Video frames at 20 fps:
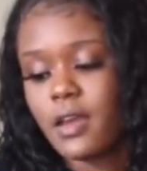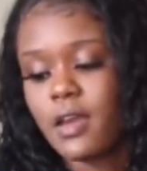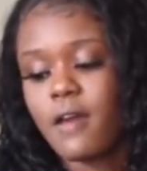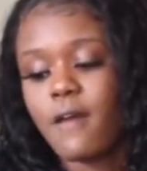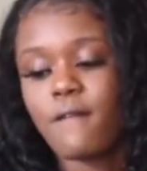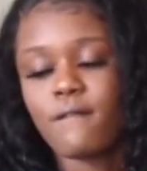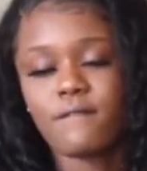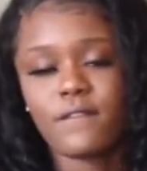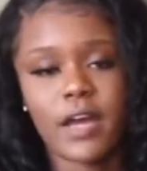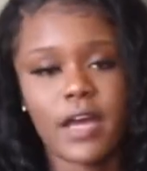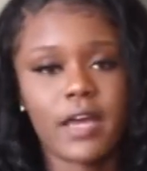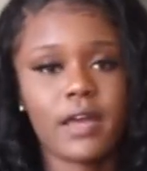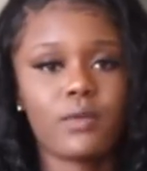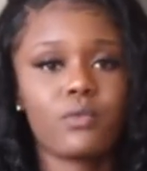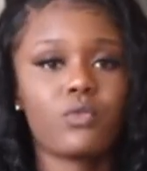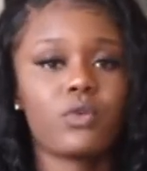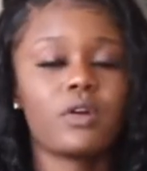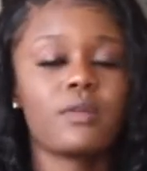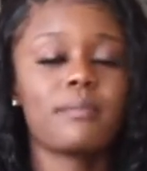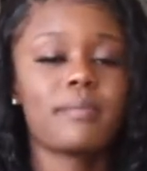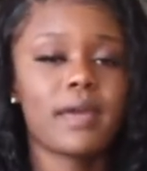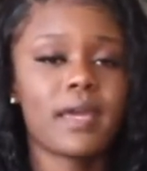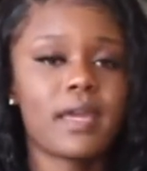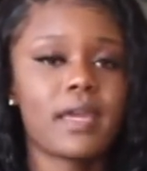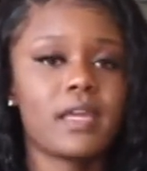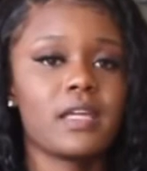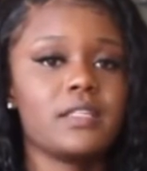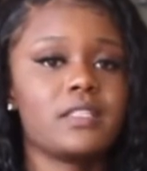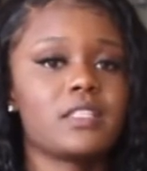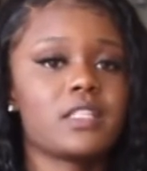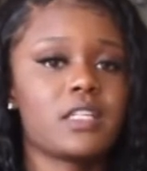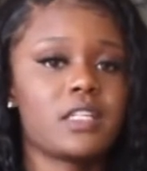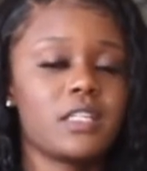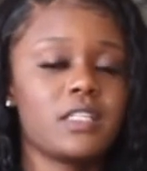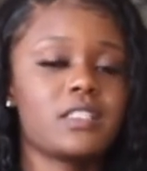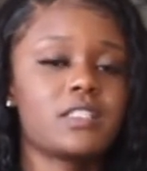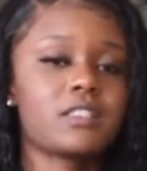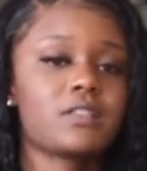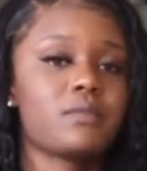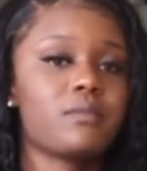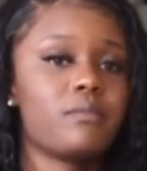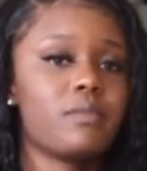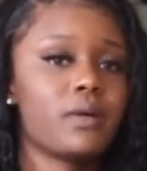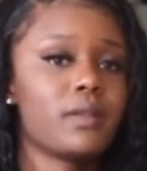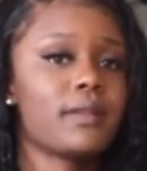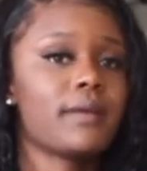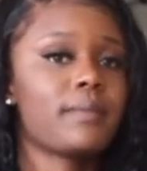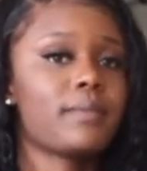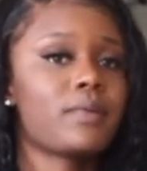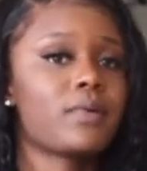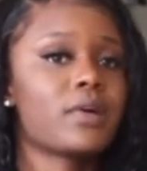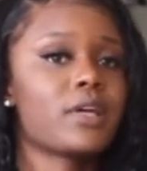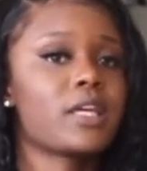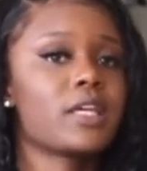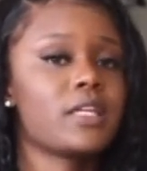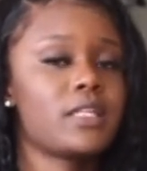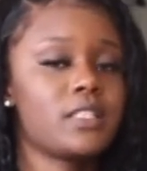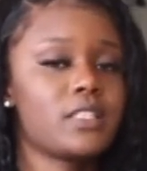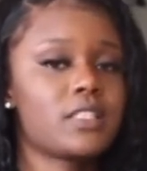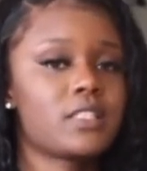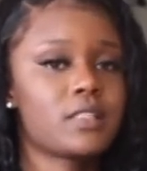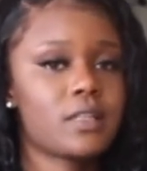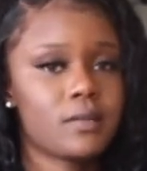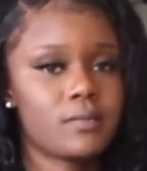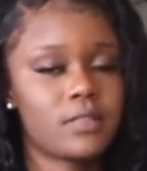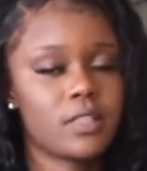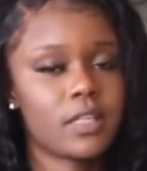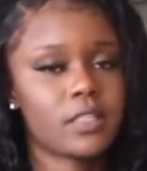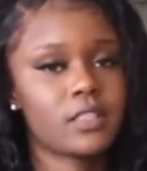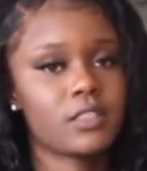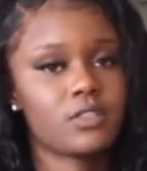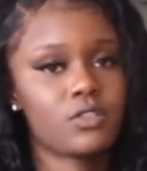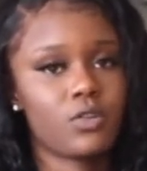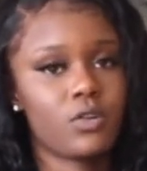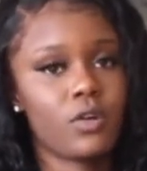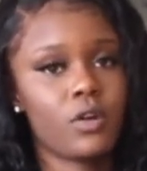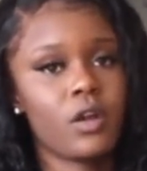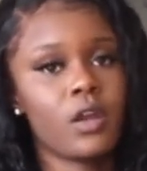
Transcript: find what page each bullet point, each subject is on,